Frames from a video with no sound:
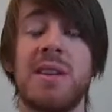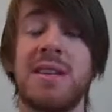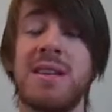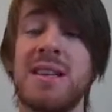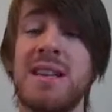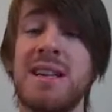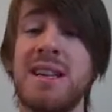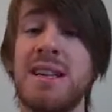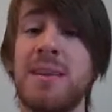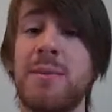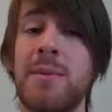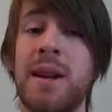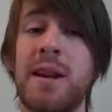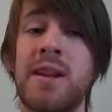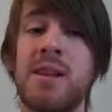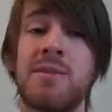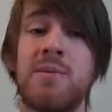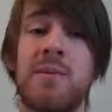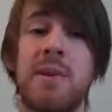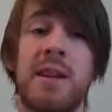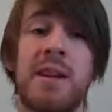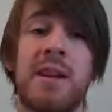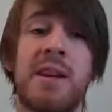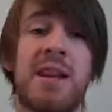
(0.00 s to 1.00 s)
senior
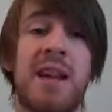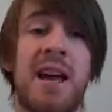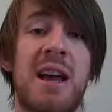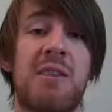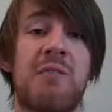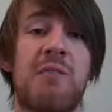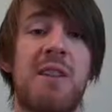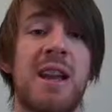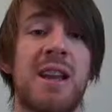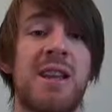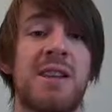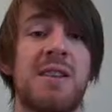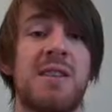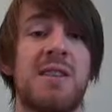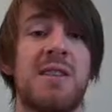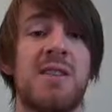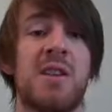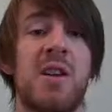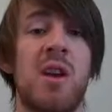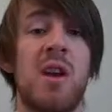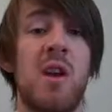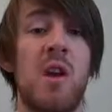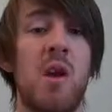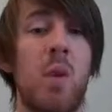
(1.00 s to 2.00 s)
management and
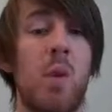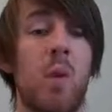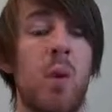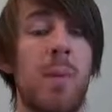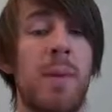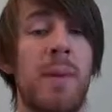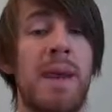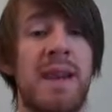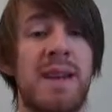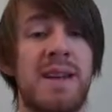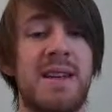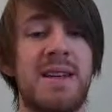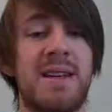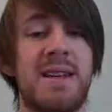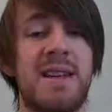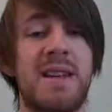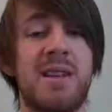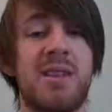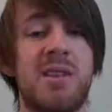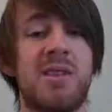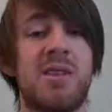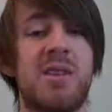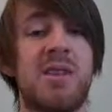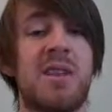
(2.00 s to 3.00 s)
directors will make
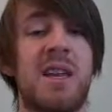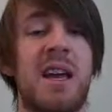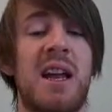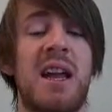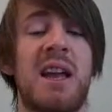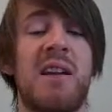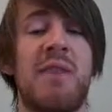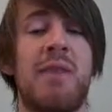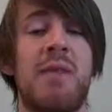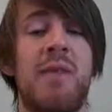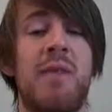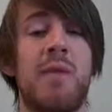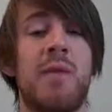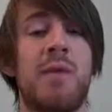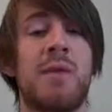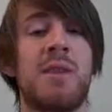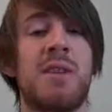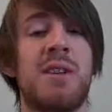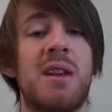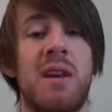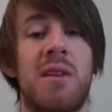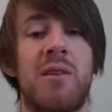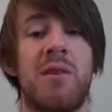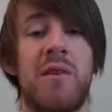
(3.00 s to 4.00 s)
decisions that
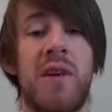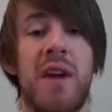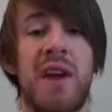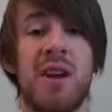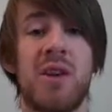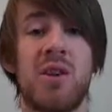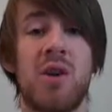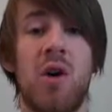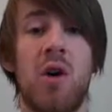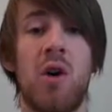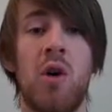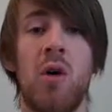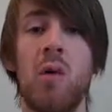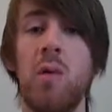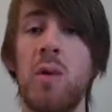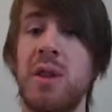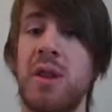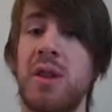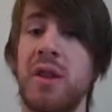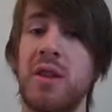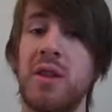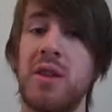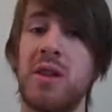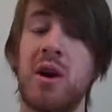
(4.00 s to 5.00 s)
influence and affect all
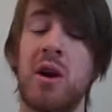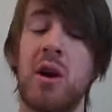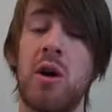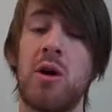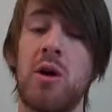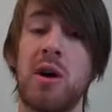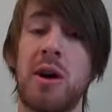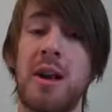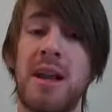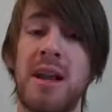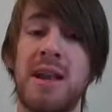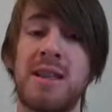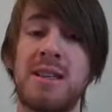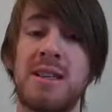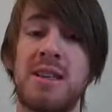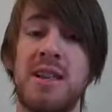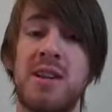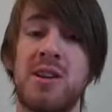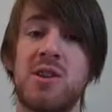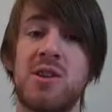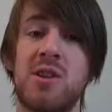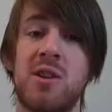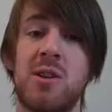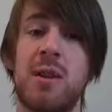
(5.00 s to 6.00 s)
within the
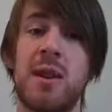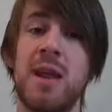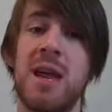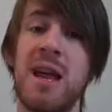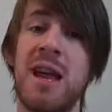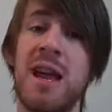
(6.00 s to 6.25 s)
organisation.